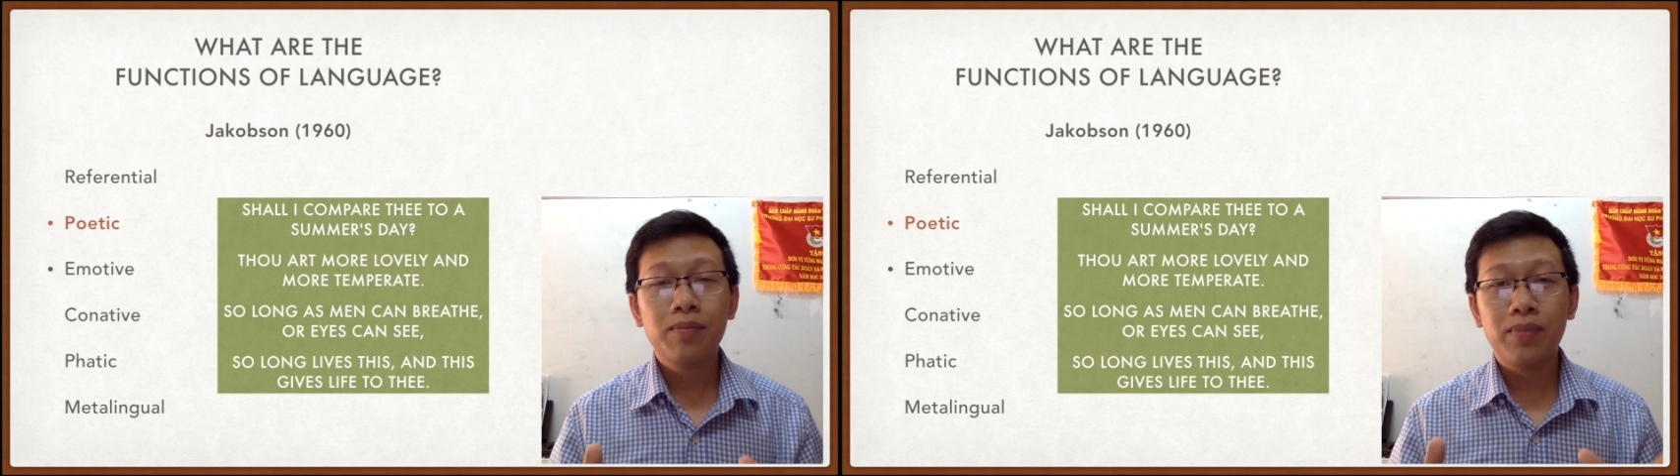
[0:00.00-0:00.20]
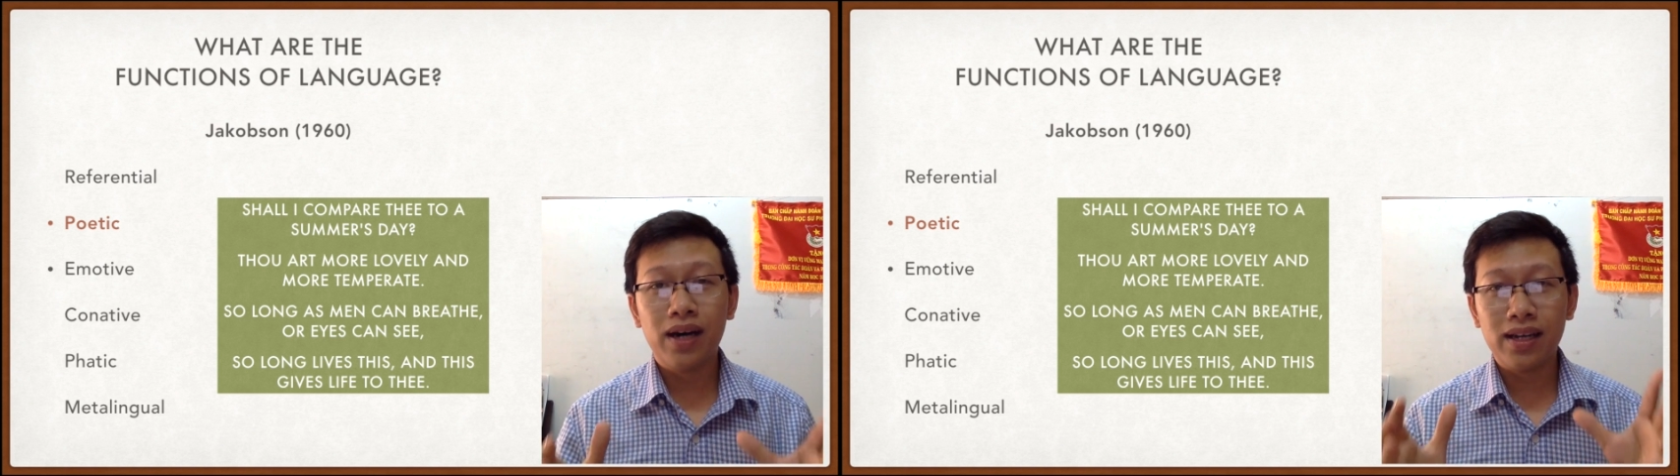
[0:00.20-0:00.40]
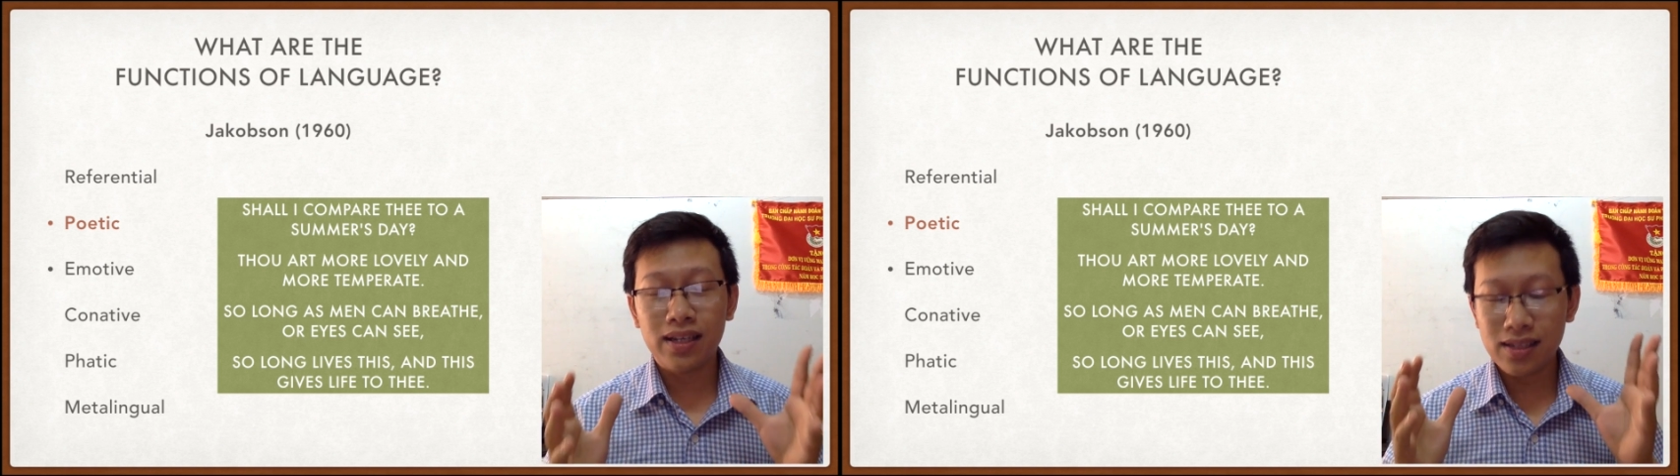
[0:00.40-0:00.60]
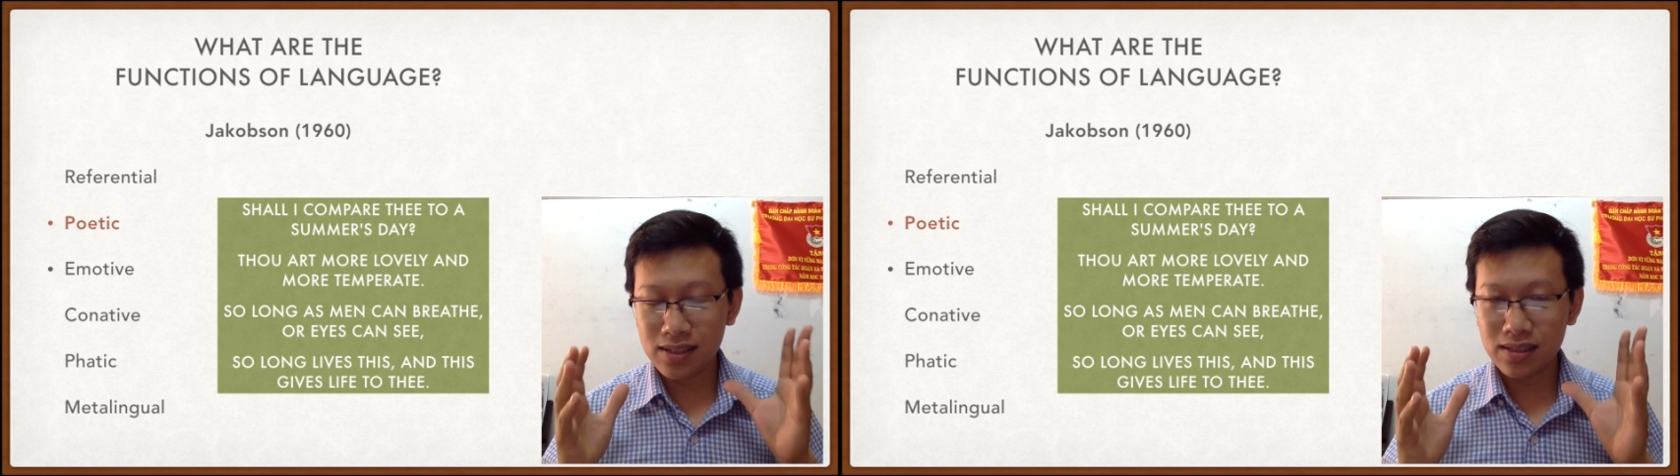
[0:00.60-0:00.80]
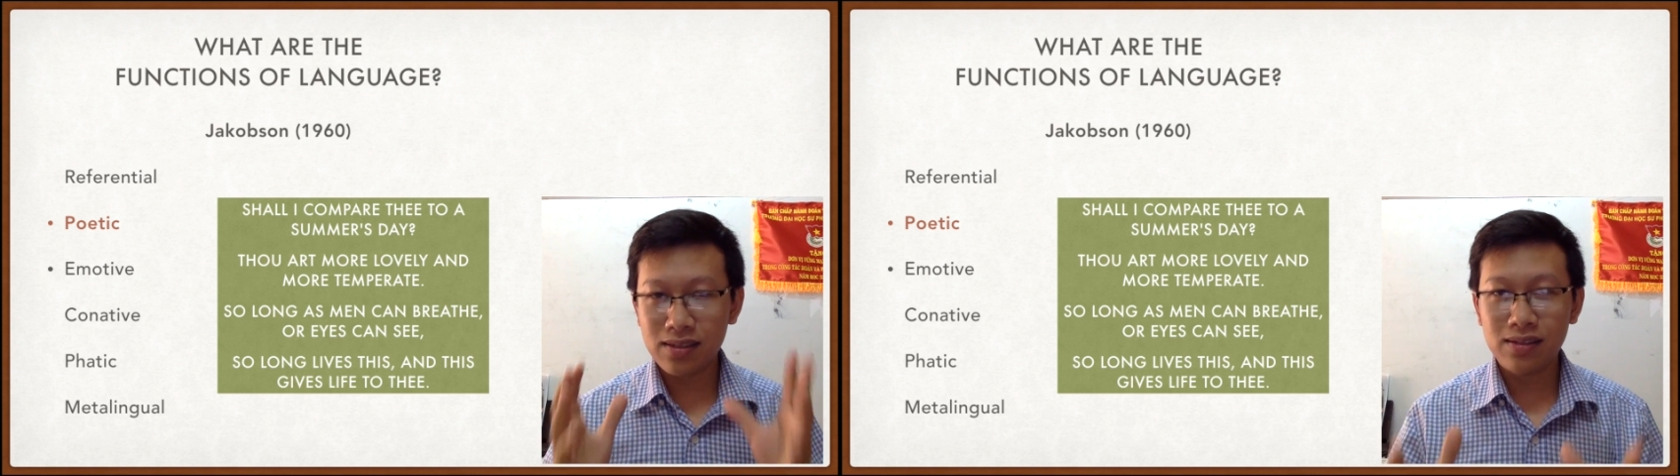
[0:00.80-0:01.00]
but it
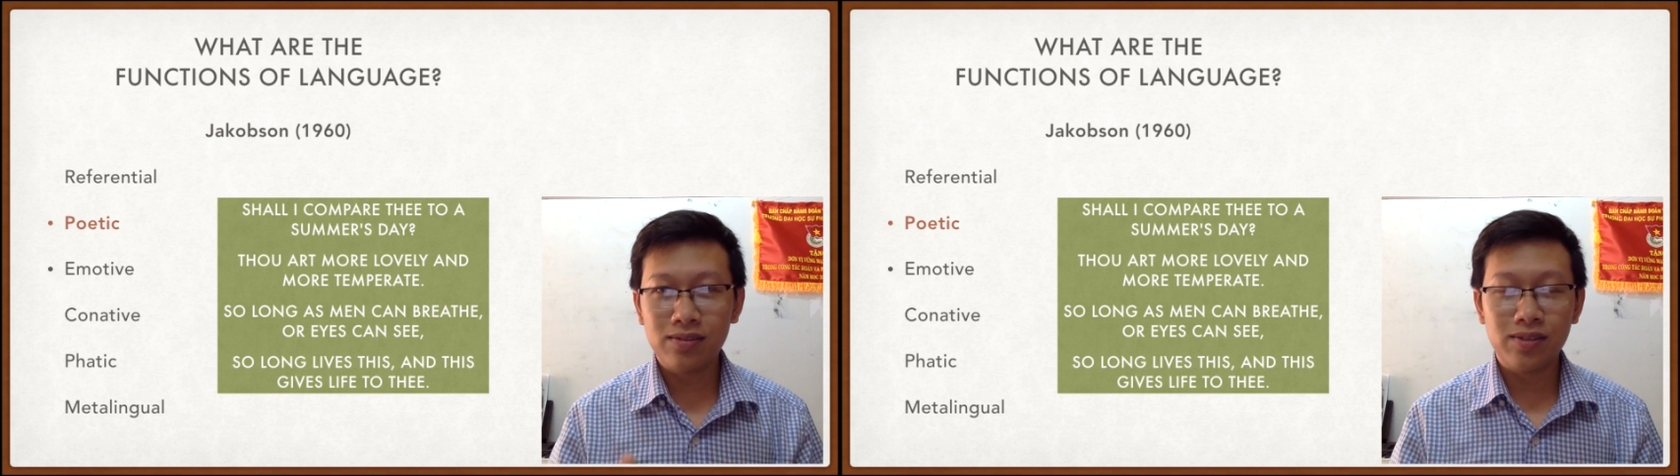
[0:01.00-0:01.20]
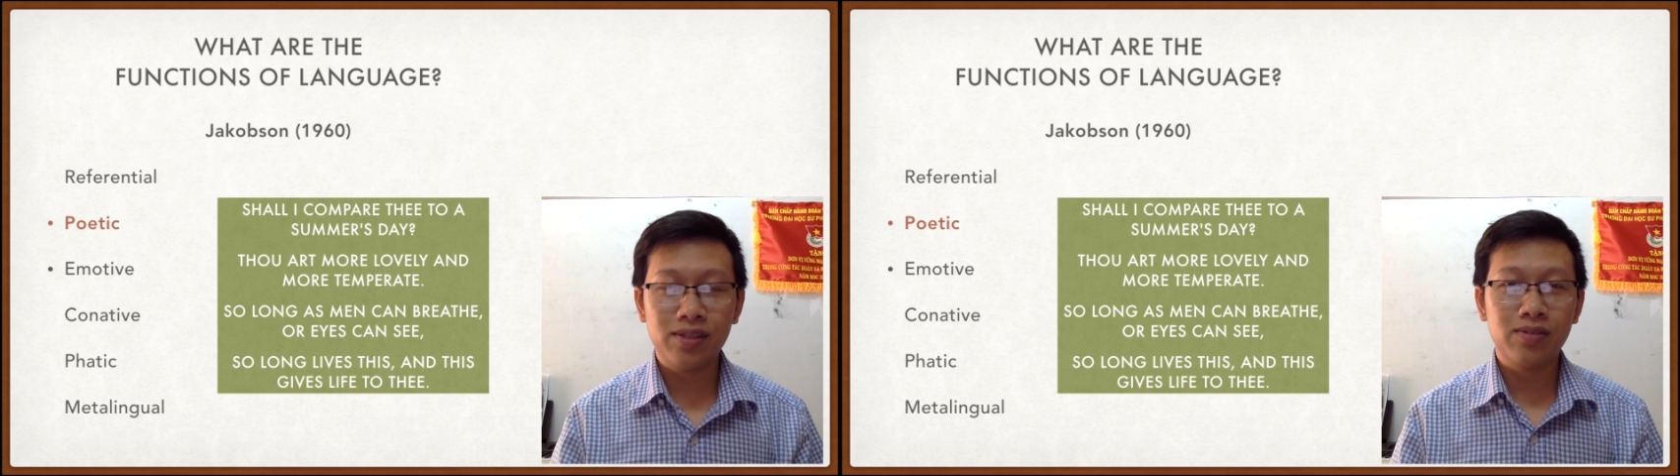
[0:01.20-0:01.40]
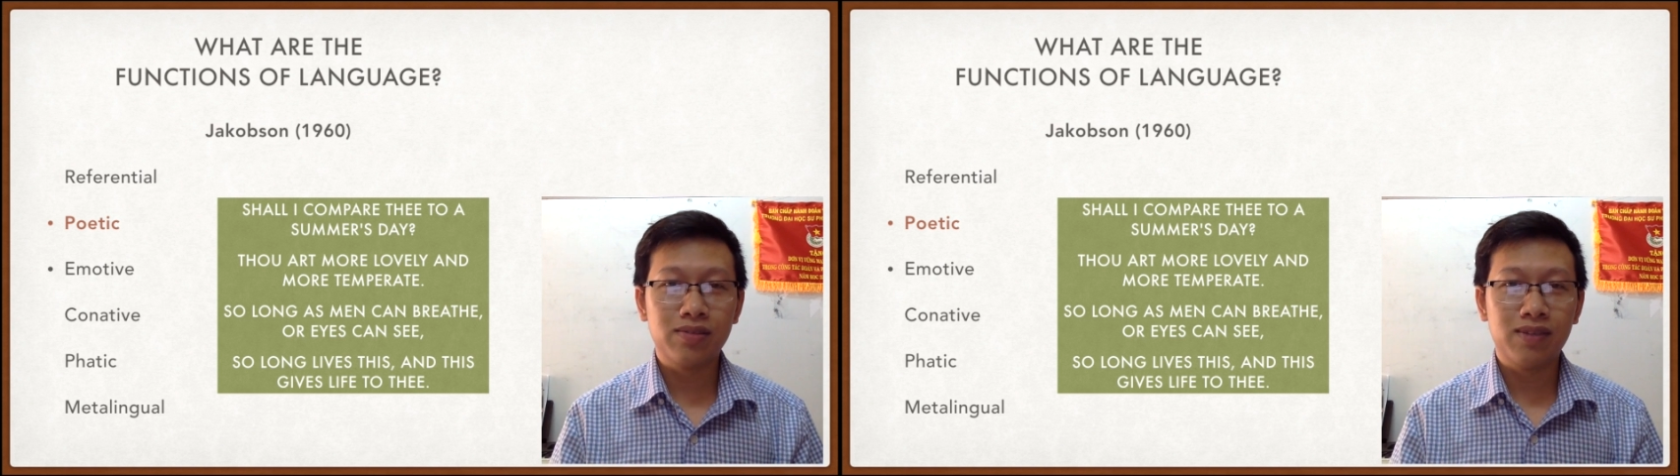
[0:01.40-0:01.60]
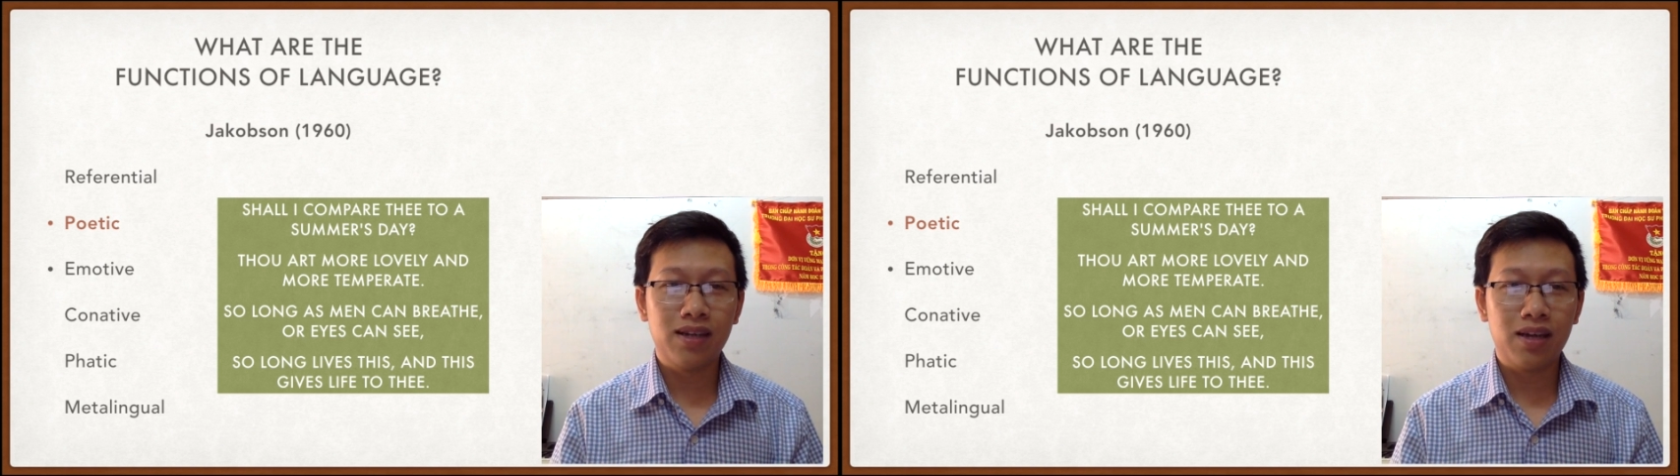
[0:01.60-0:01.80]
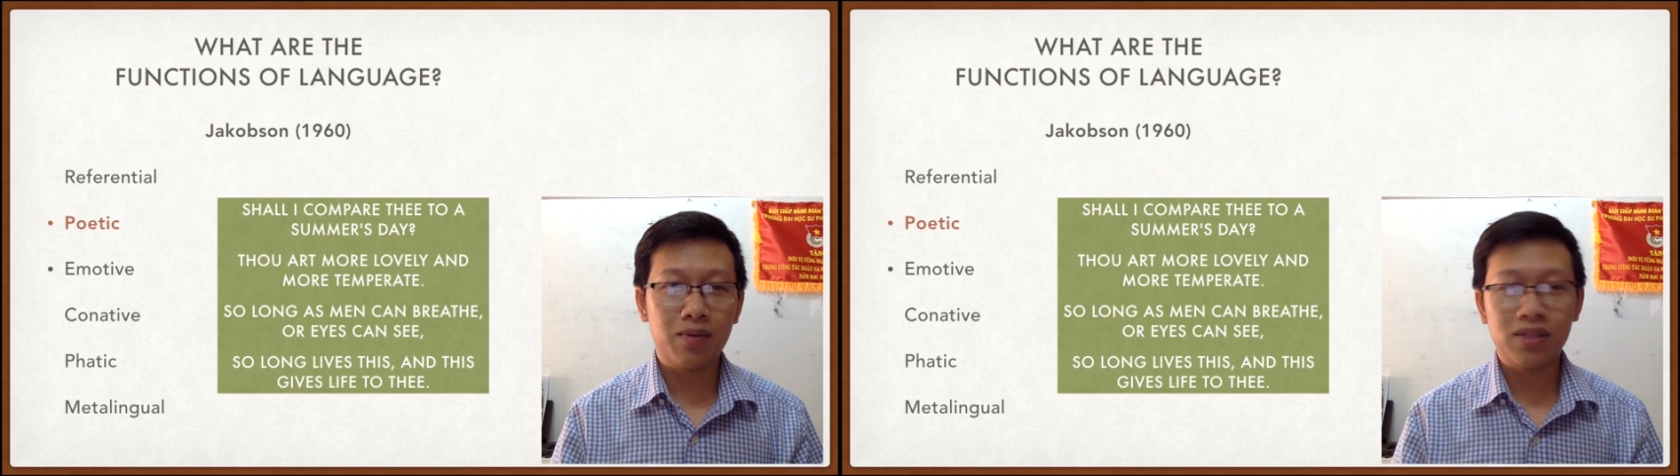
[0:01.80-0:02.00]
is a literary use of the
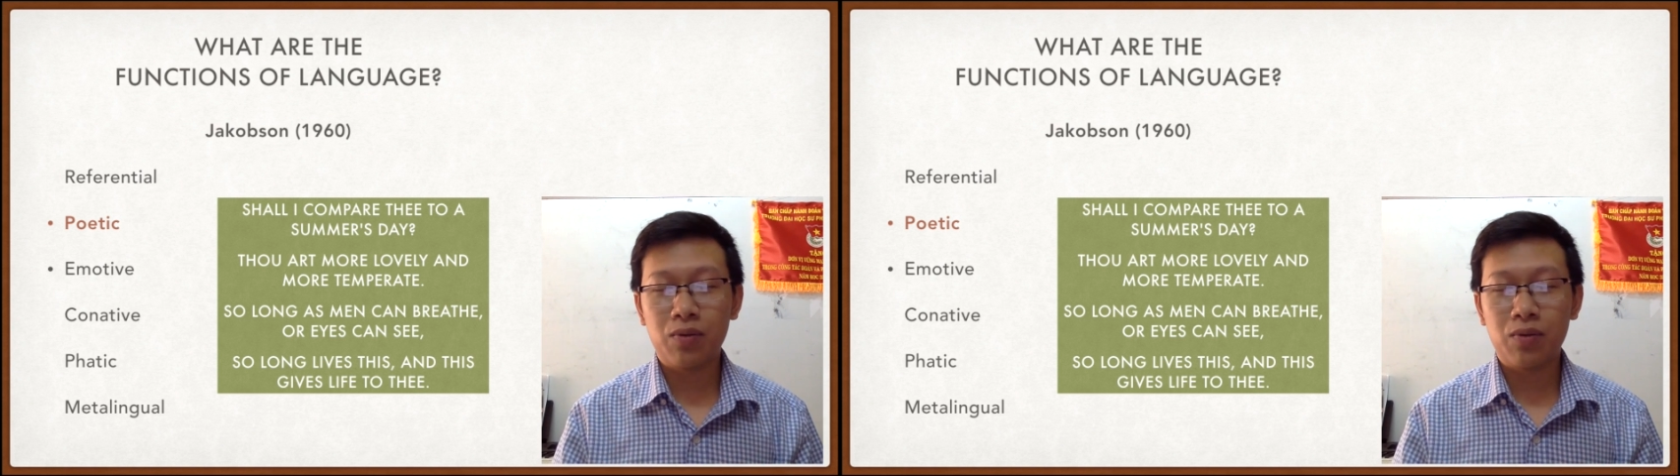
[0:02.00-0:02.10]
language.